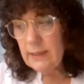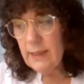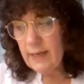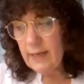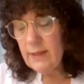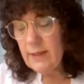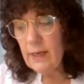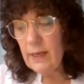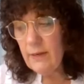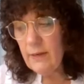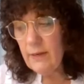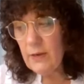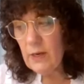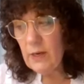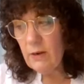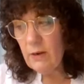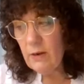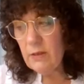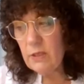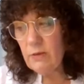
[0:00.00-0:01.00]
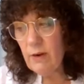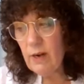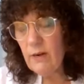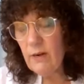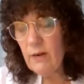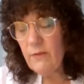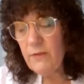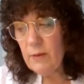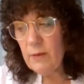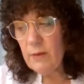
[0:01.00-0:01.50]
I think if you go to
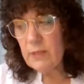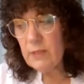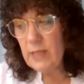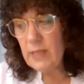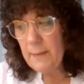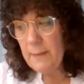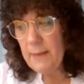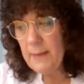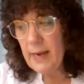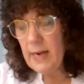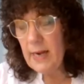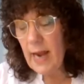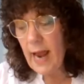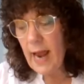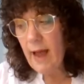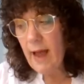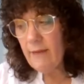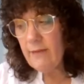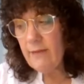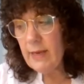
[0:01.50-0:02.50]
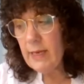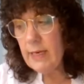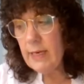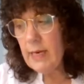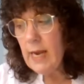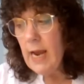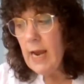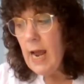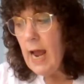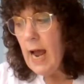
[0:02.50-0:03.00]
Scranton Films, they might have it.
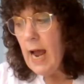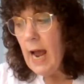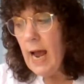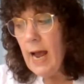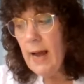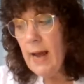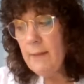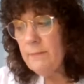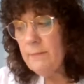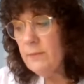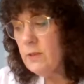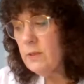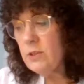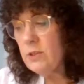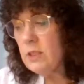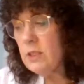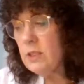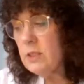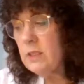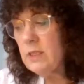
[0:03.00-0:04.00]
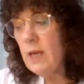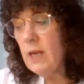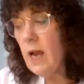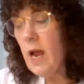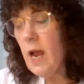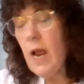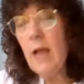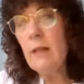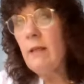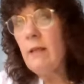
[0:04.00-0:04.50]
There's just
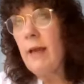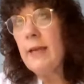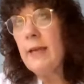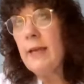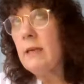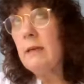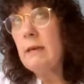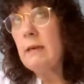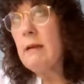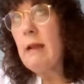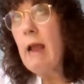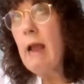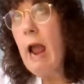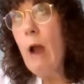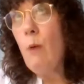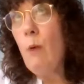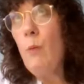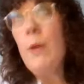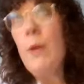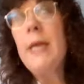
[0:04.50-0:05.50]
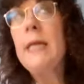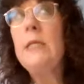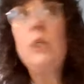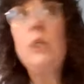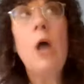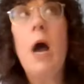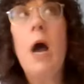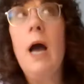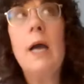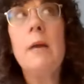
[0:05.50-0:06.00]
like, we can
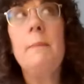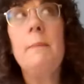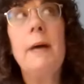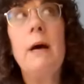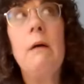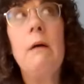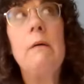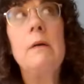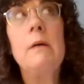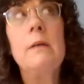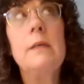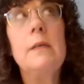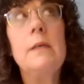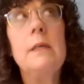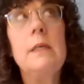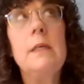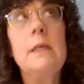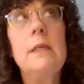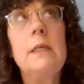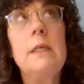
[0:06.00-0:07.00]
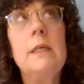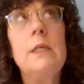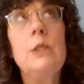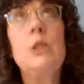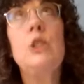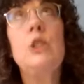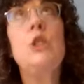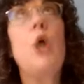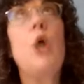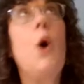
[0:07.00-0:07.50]
talk about
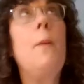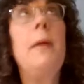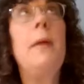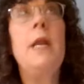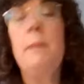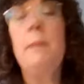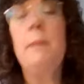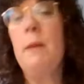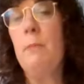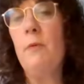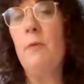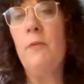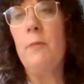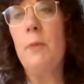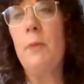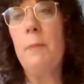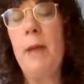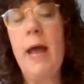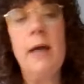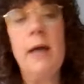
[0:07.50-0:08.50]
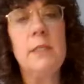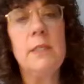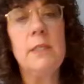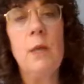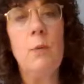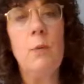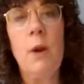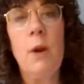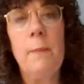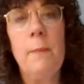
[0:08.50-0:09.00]
so many people from the past
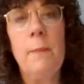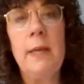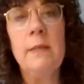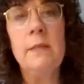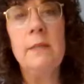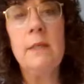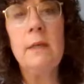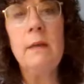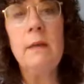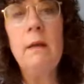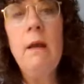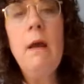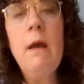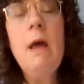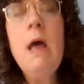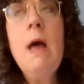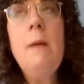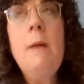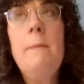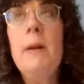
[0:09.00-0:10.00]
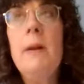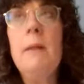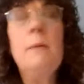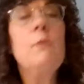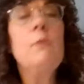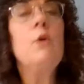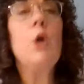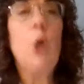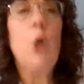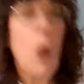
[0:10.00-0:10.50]
that were amazing, but I
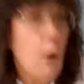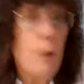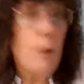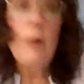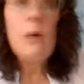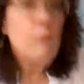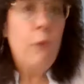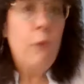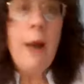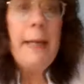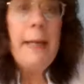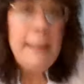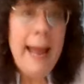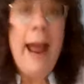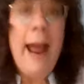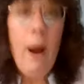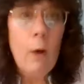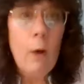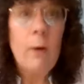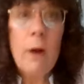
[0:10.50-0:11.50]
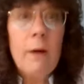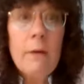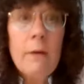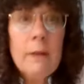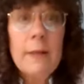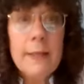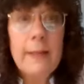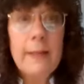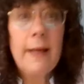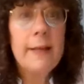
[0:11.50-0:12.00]
mean,
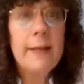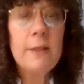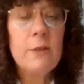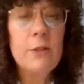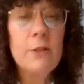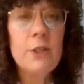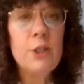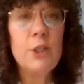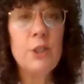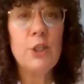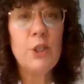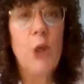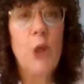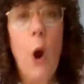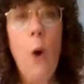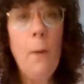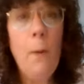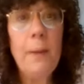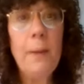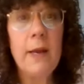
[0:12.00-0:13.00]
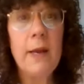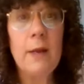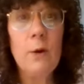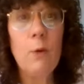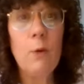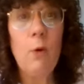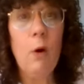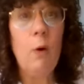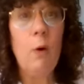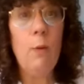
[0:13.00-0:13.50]
currently, like there's just so many
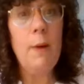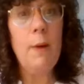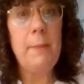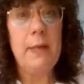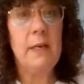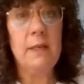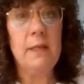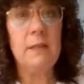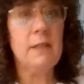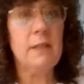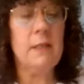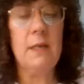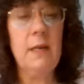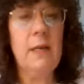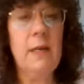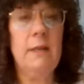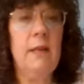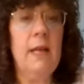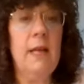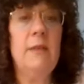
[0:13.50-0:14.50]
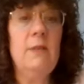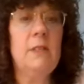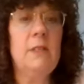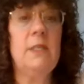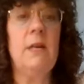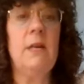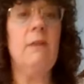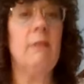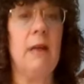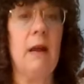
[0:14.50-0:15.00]
cool women in this
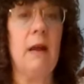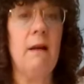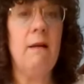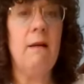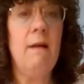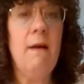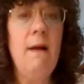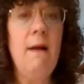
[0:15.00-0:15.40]
area